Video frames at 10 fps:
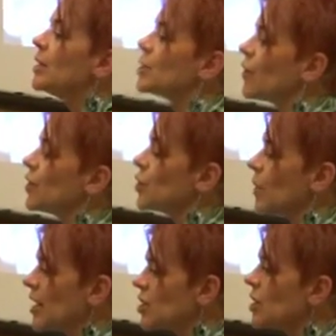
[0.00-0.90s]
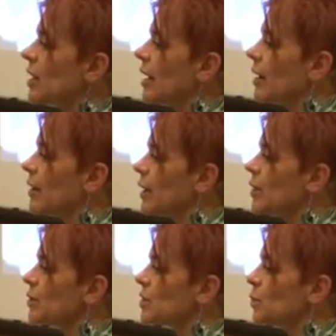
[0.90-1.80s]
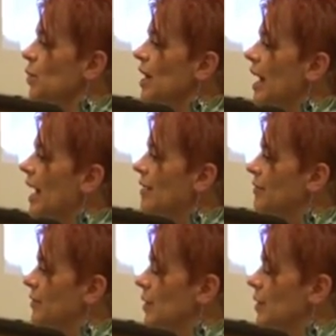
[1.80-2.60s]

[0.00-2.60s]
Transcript: So the directional arrows would have,